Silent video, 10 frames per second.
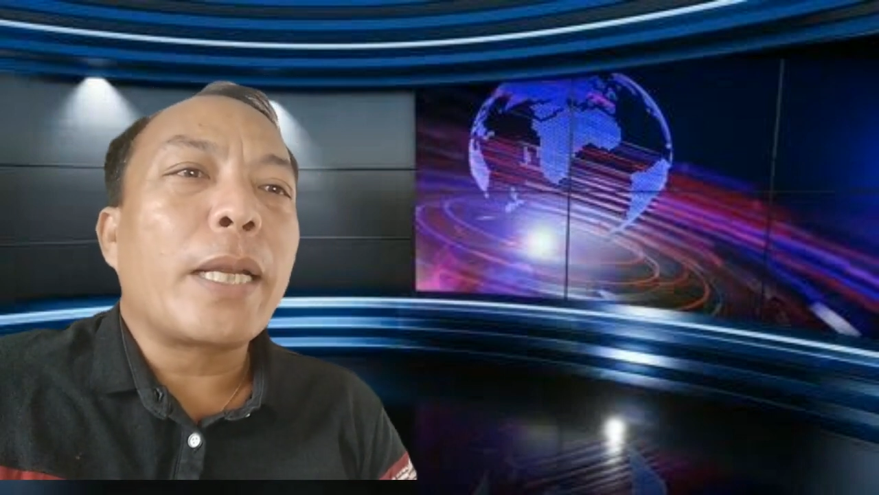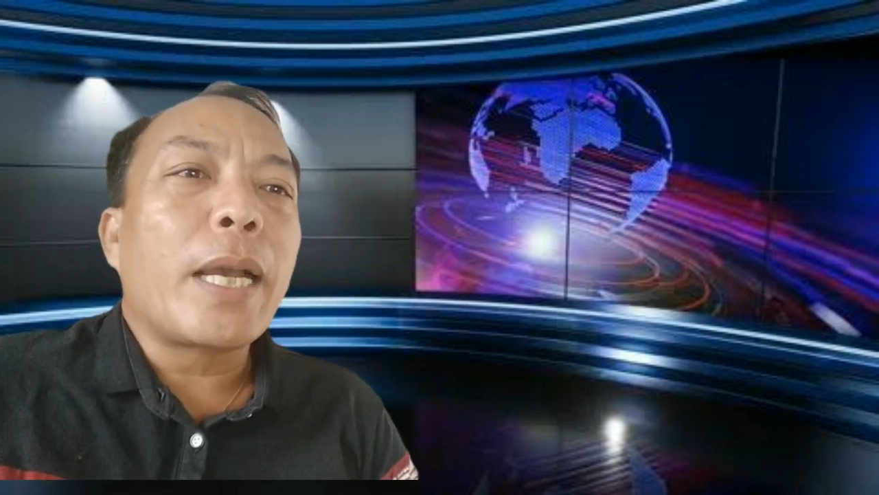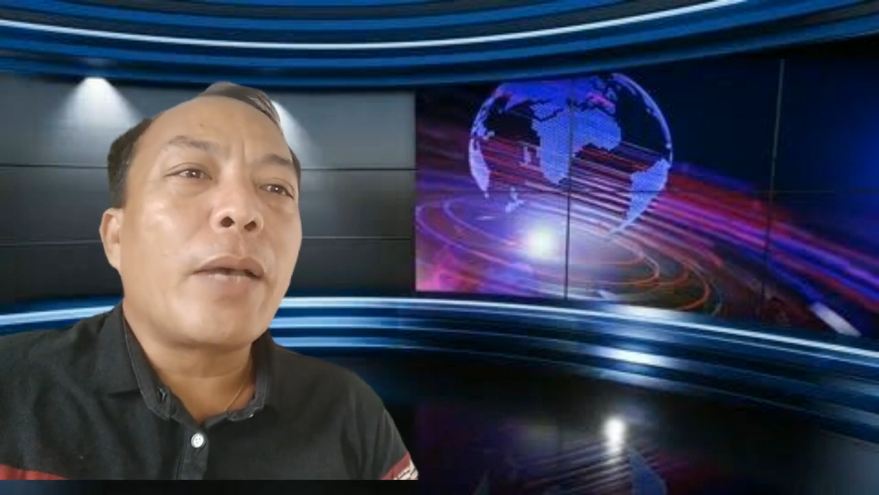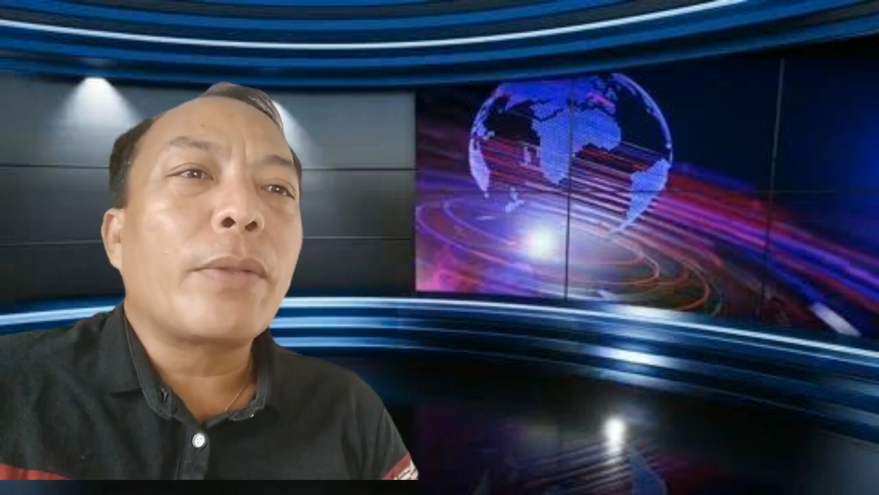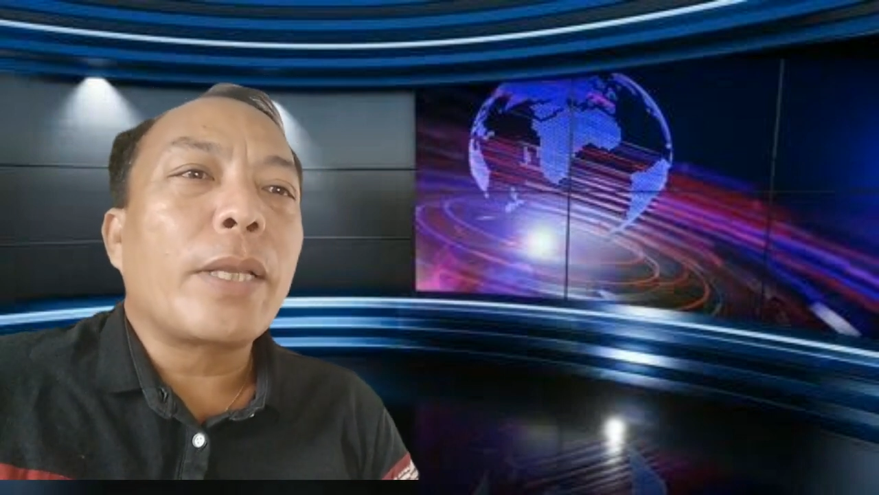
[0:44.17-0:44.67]

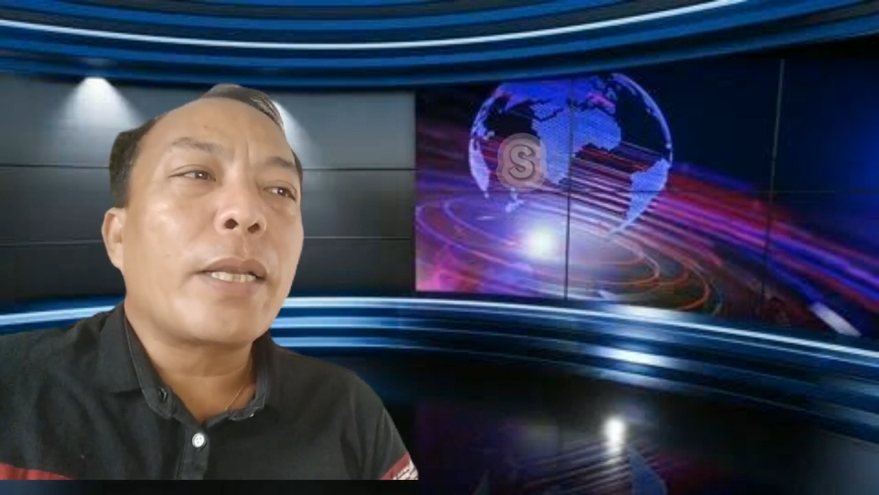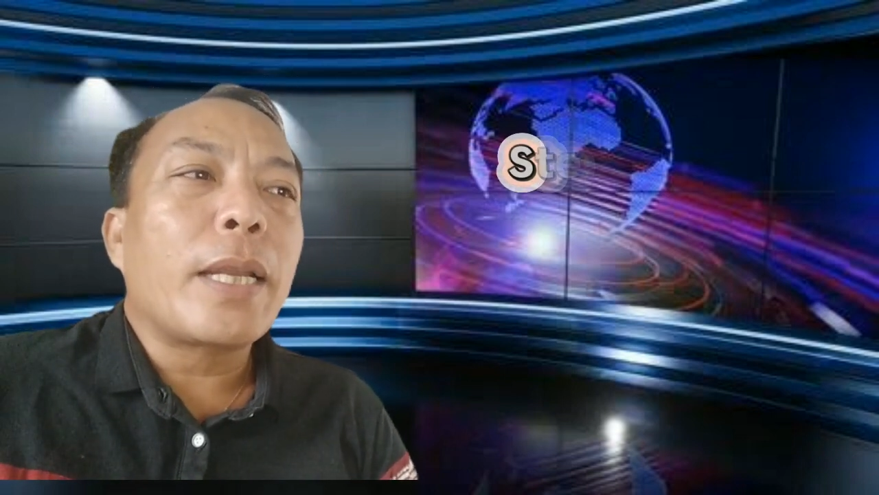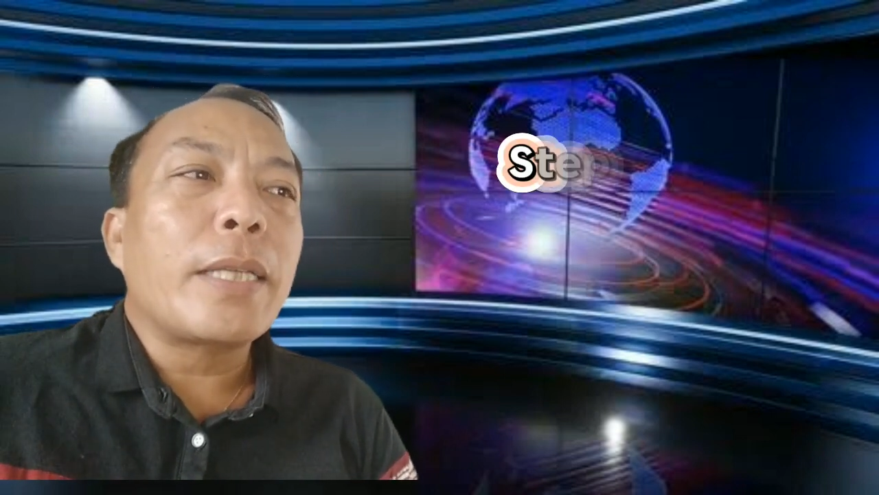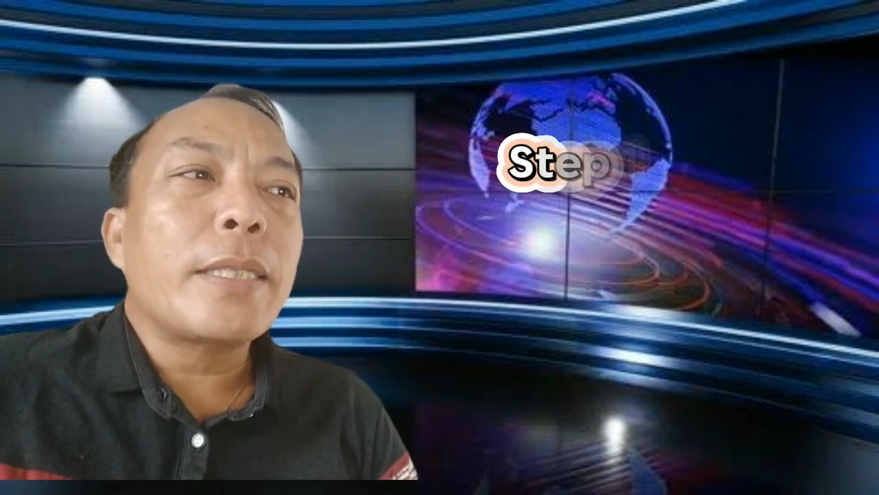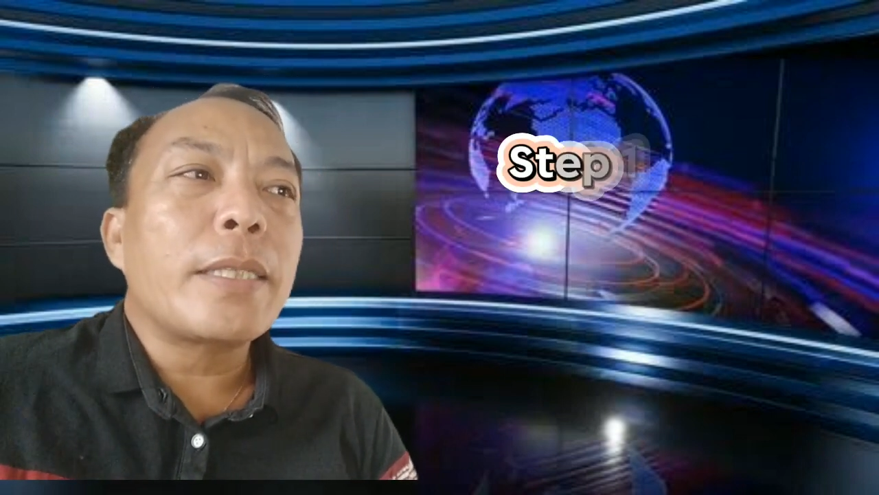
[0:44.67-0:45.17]
accounting
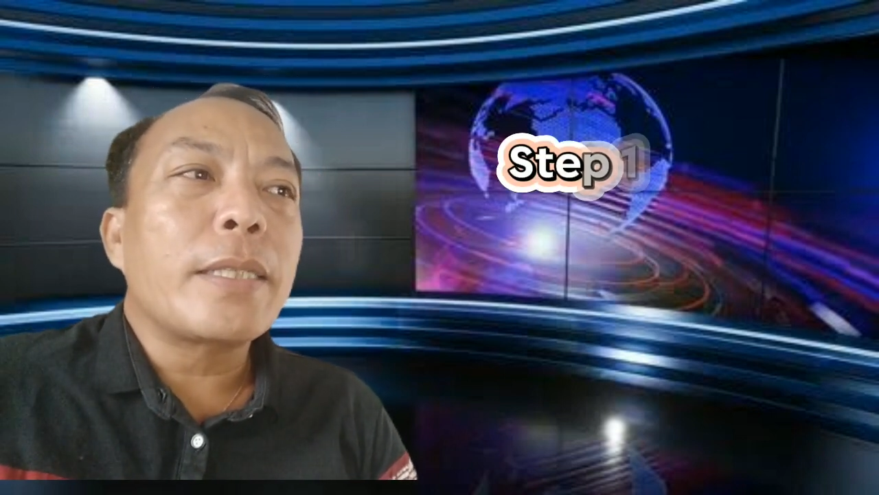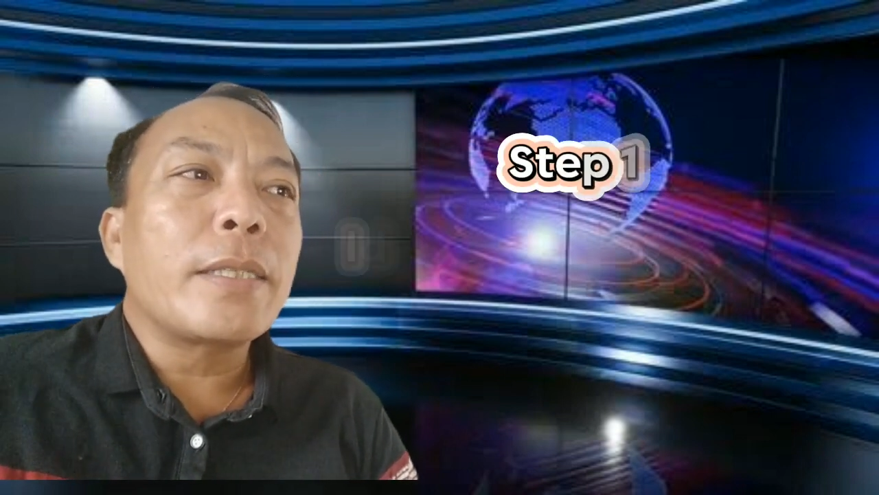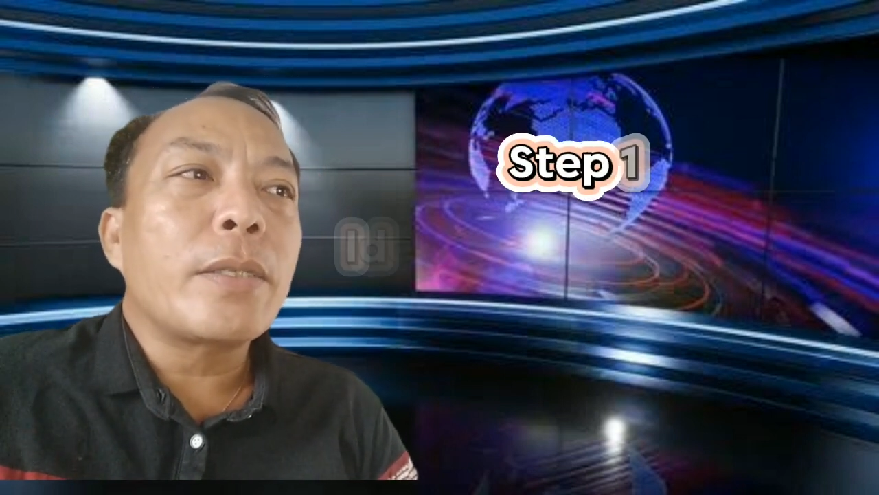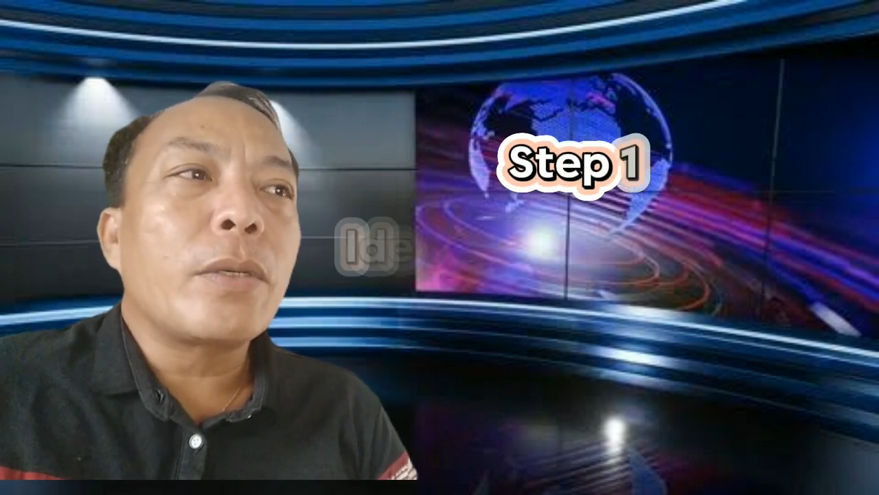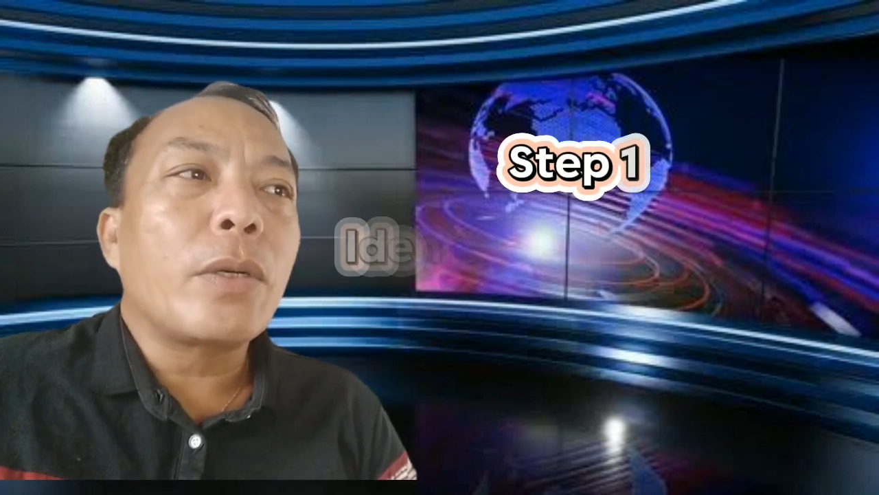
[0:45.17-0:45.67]
class is the
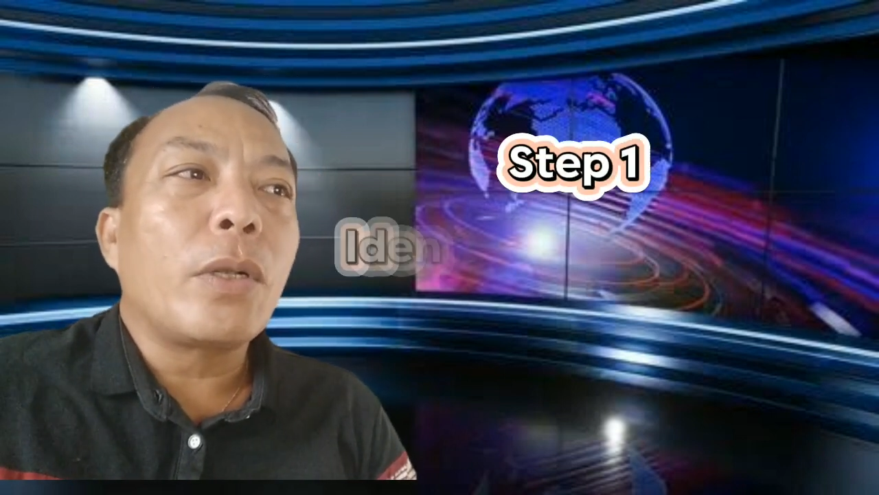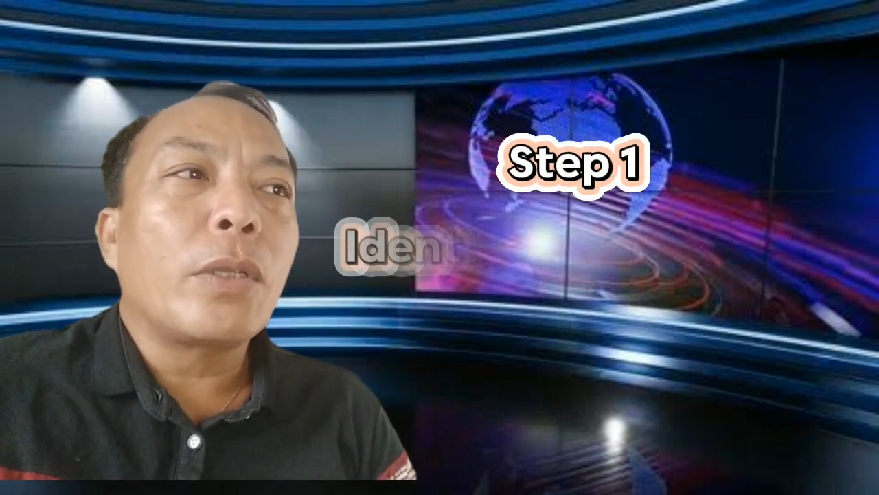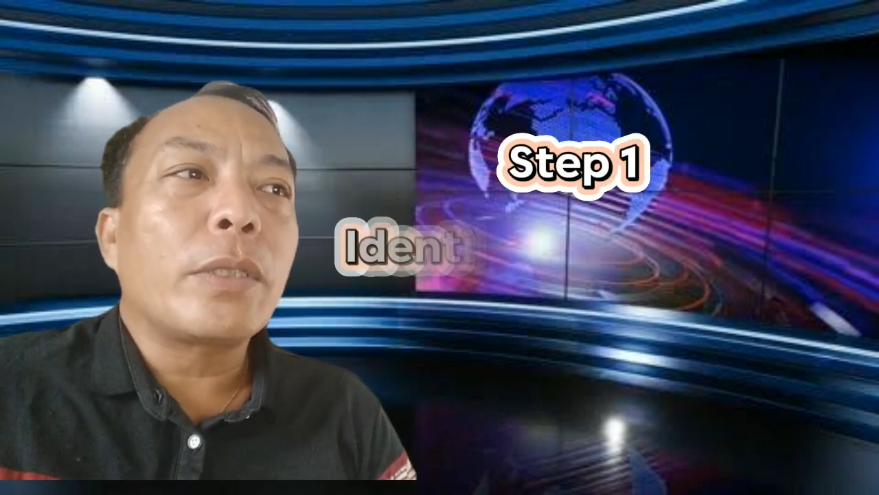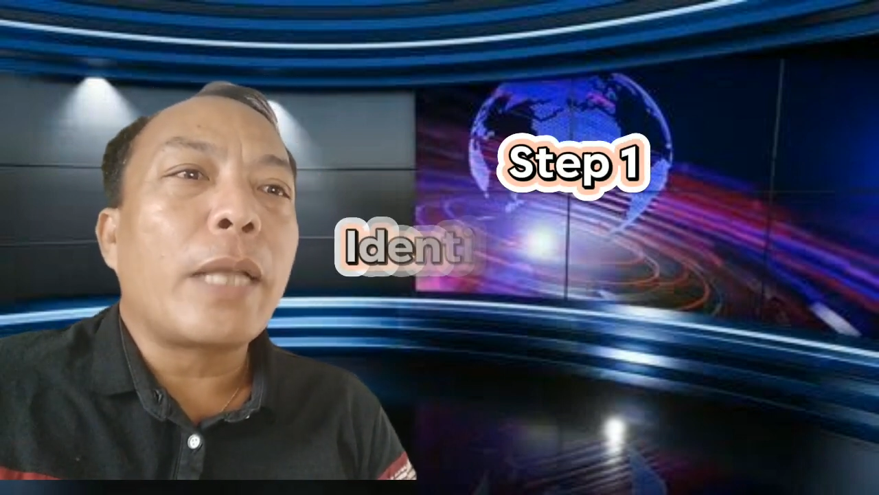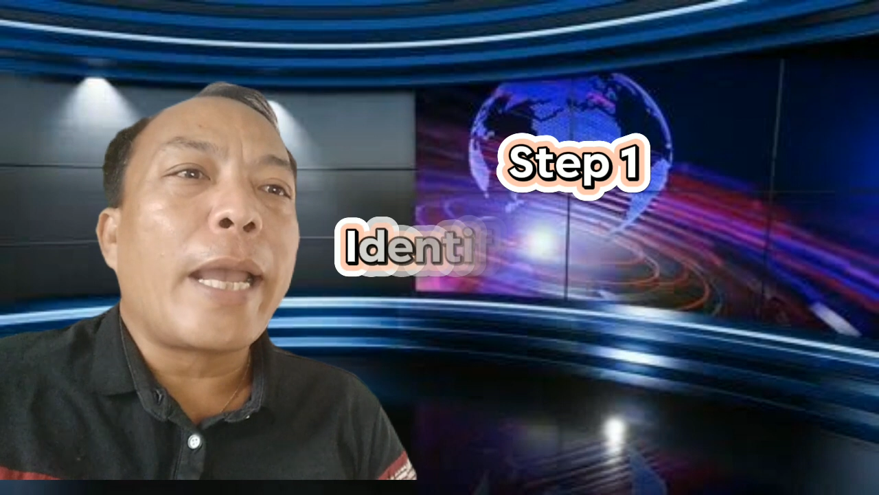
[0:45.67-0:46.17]
so-called